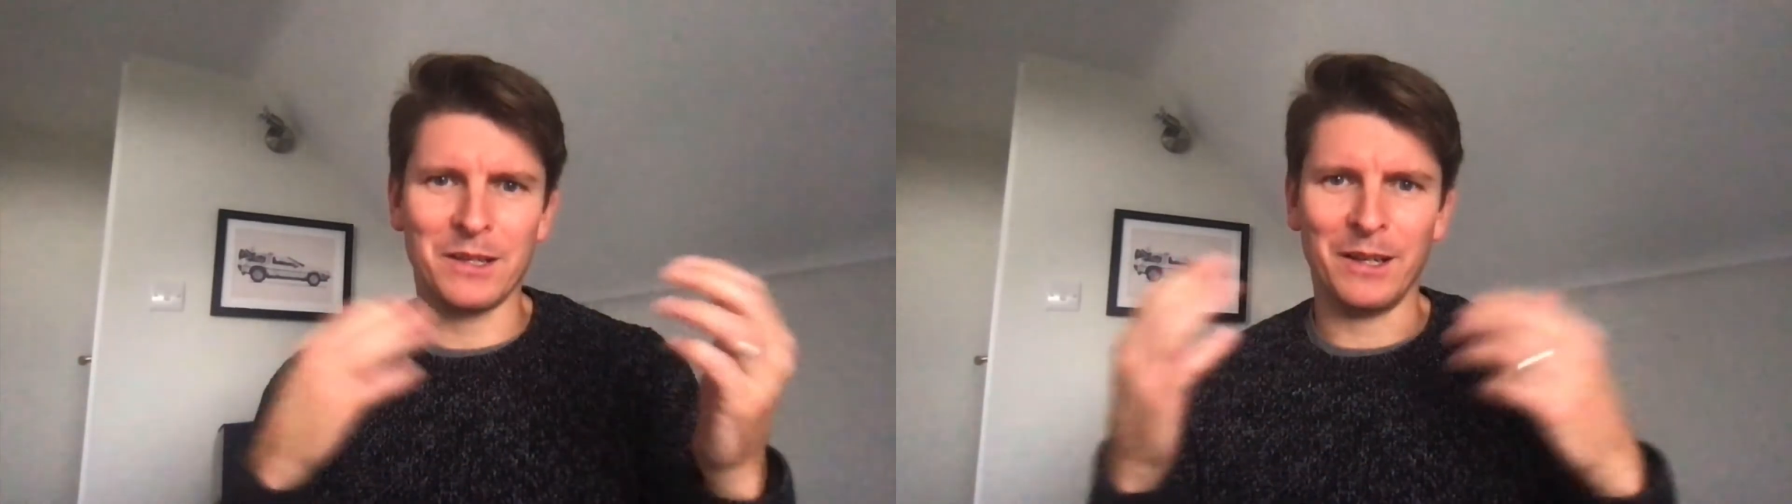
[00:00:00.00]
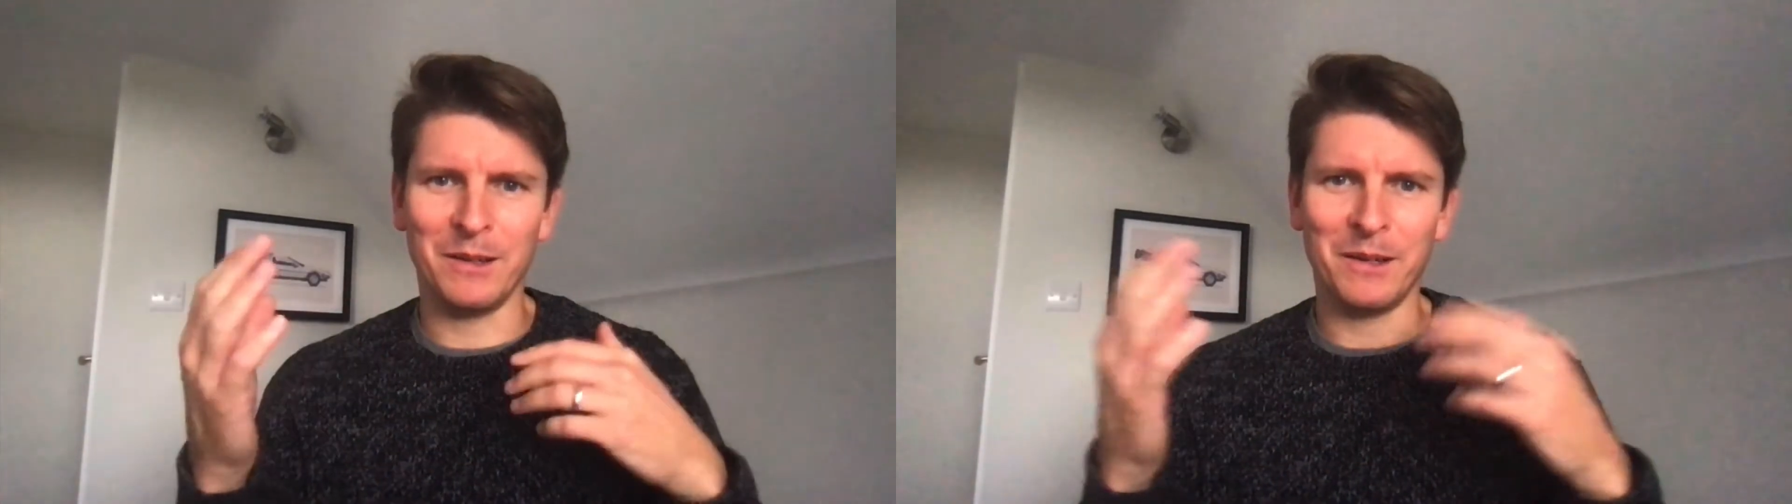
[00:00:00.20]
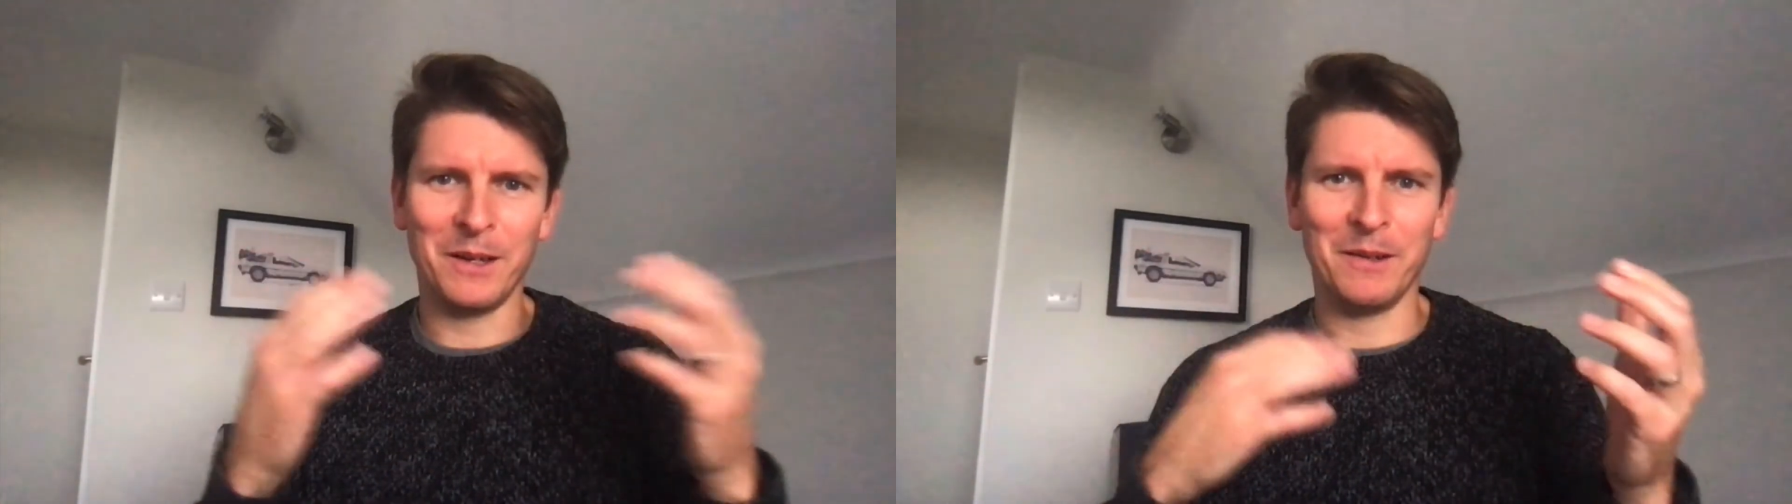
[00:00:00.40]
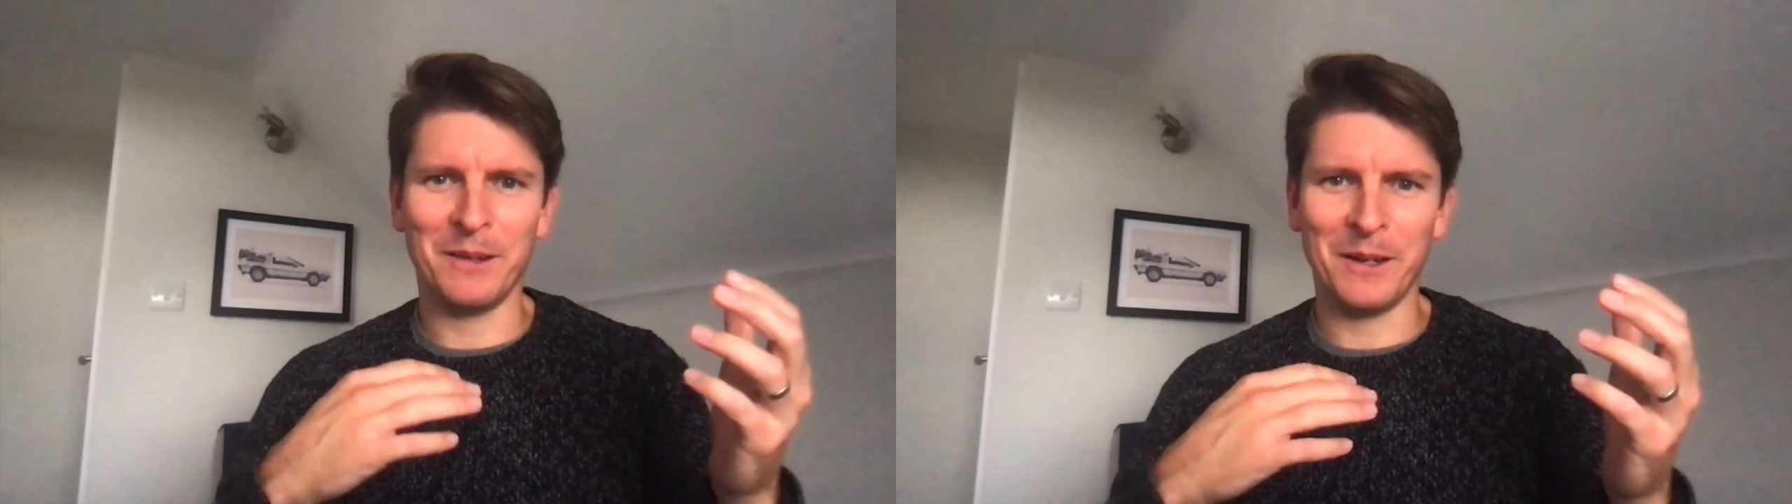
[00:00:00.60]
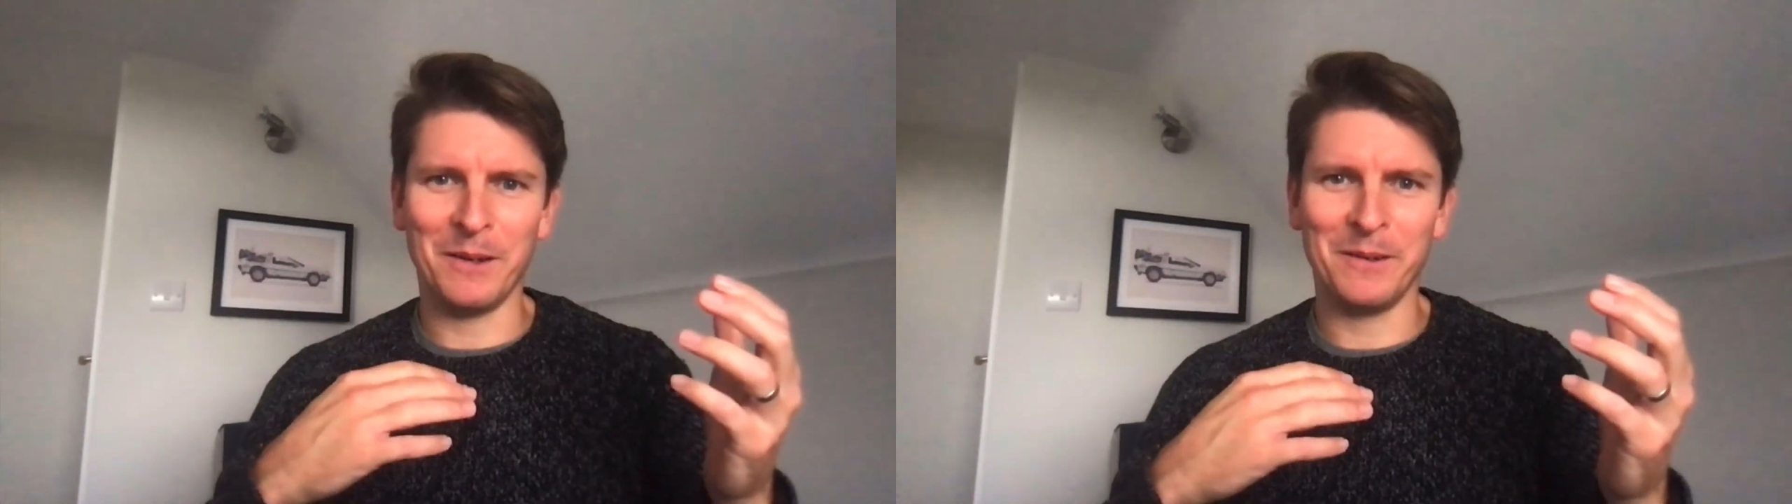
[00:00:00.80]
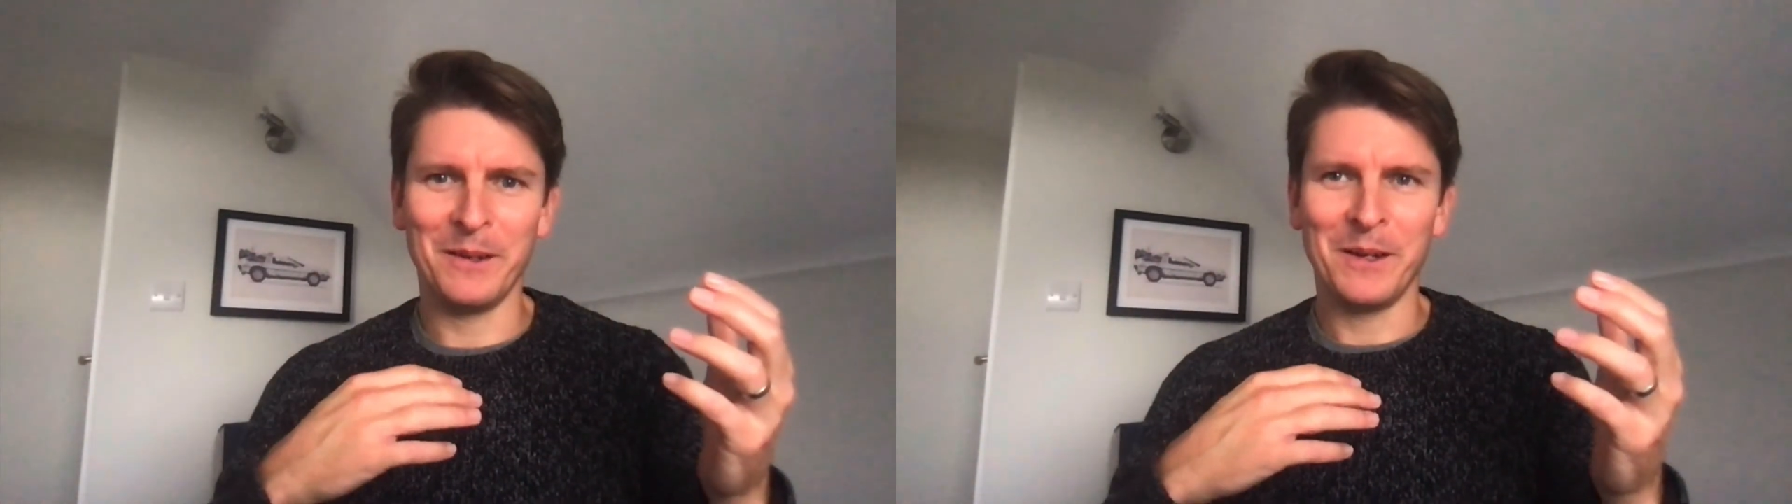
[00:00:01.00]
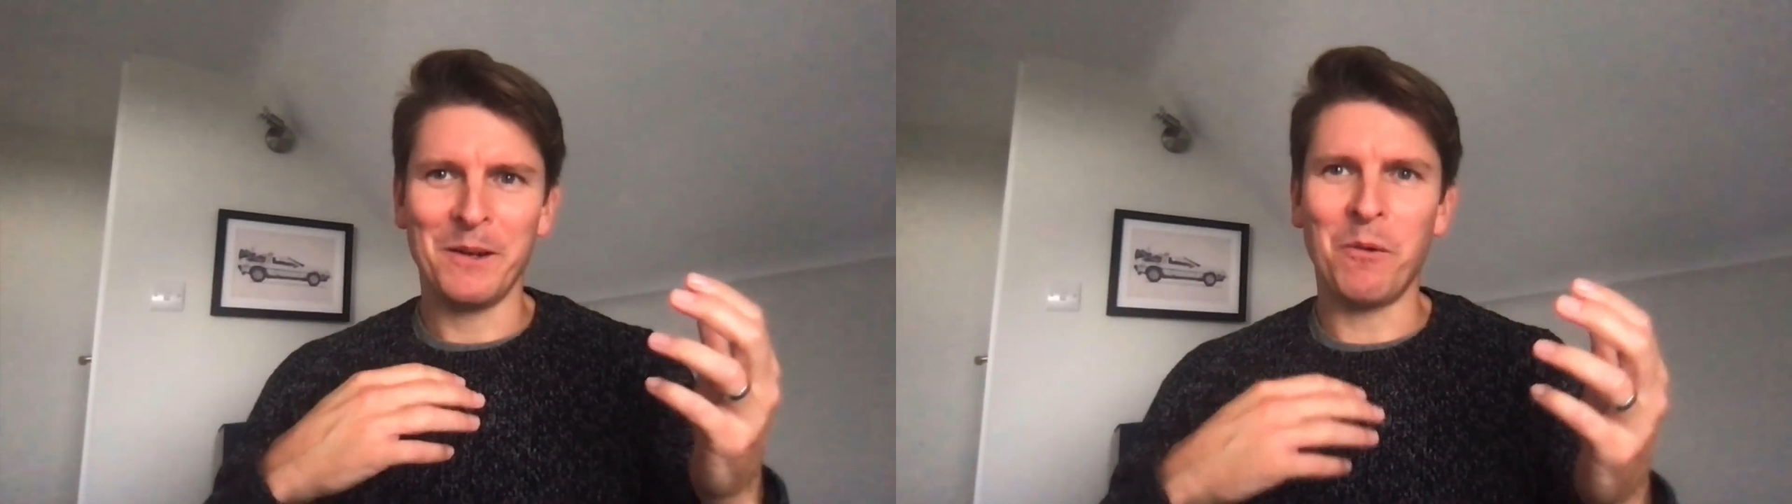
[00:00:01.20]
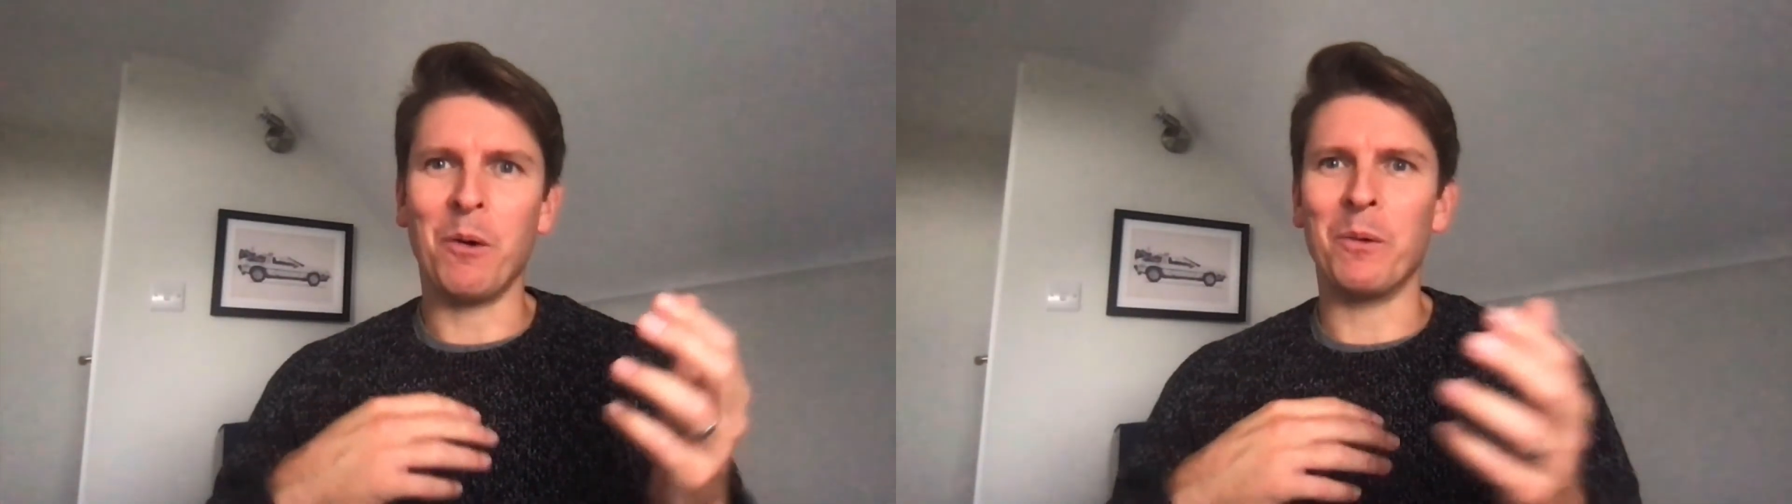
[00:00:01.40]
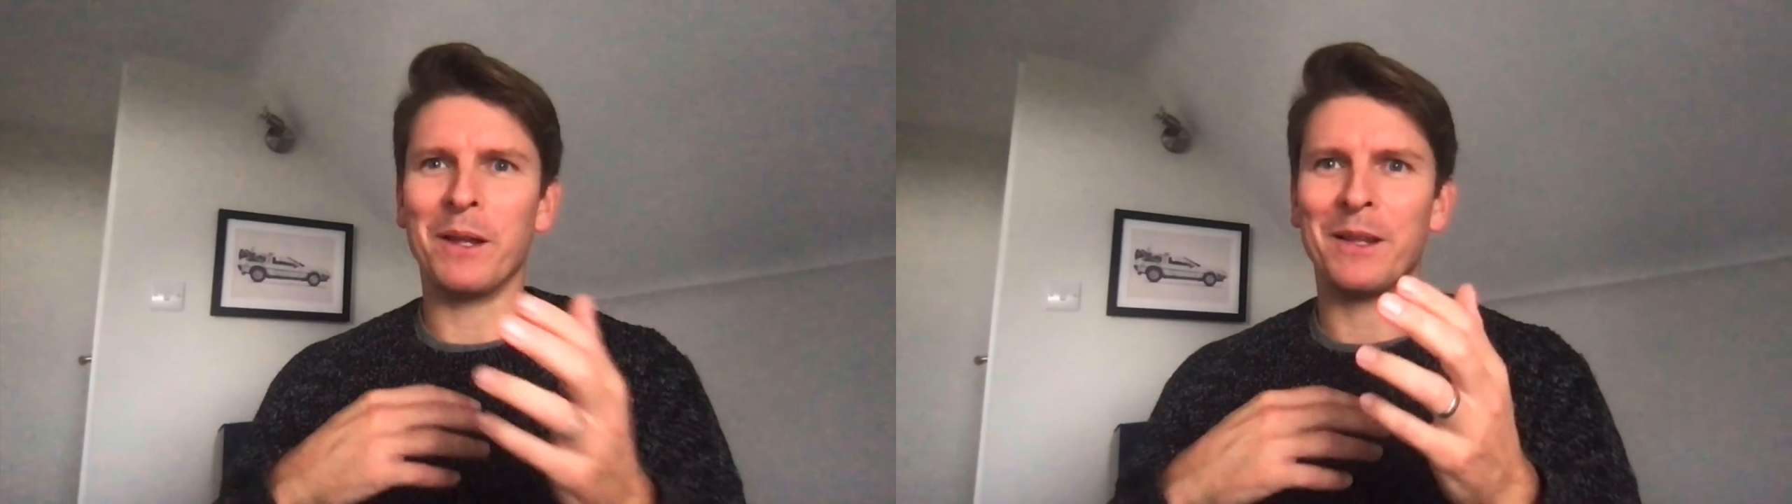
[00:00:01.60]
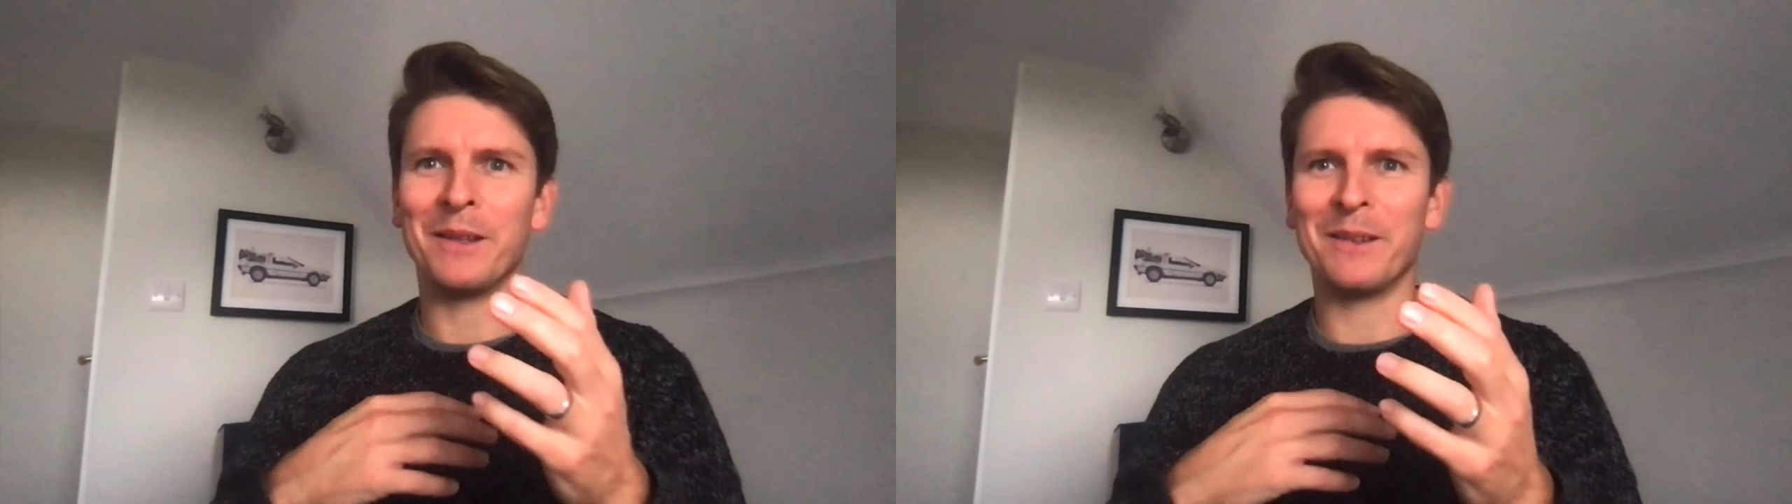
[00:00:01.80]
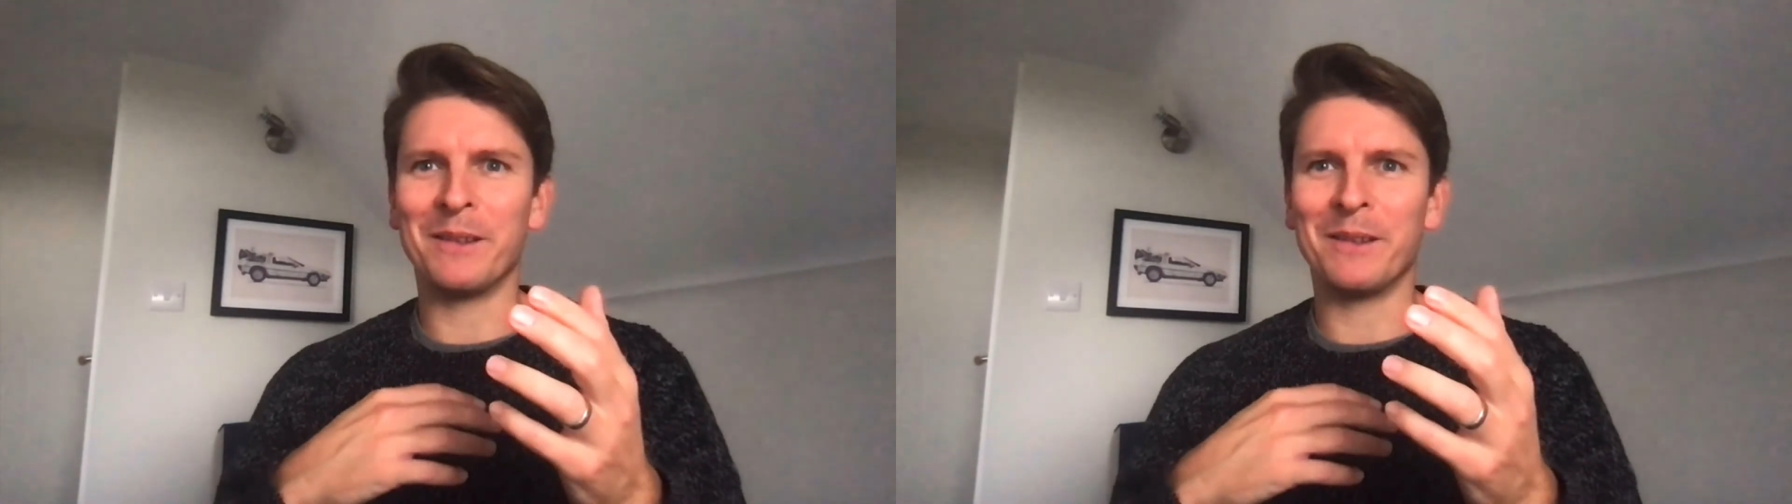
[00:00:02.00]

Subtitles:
in what we